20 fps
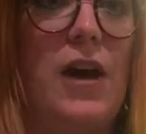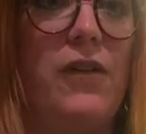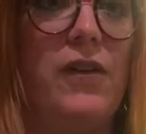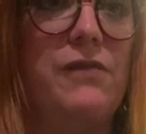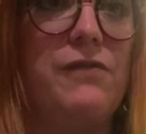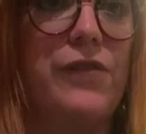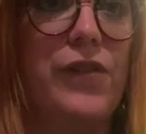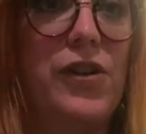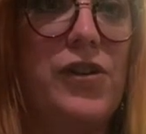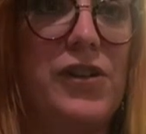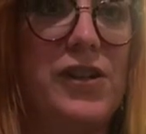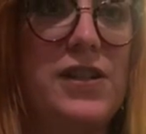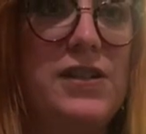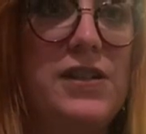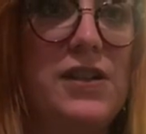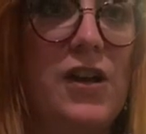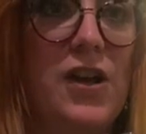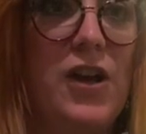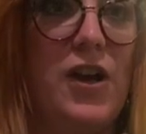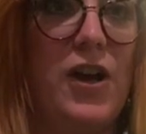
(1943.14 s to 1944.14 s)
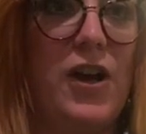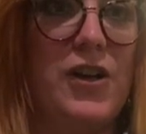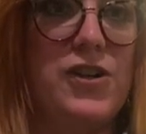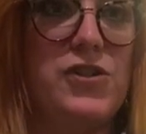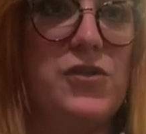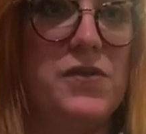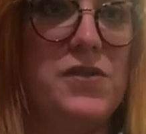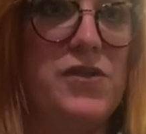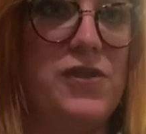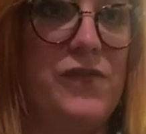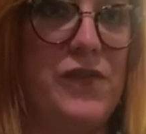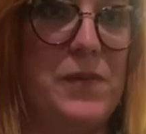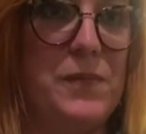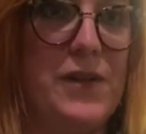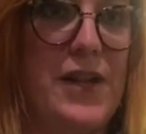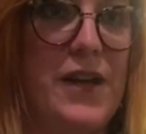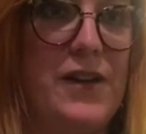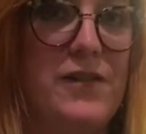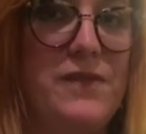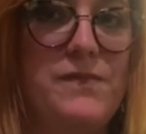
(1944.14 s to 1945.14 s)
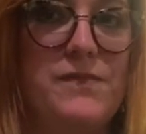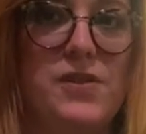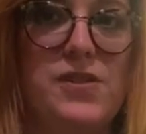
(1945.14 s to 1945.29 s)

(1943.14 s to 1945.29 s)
invert it onto a serving platter.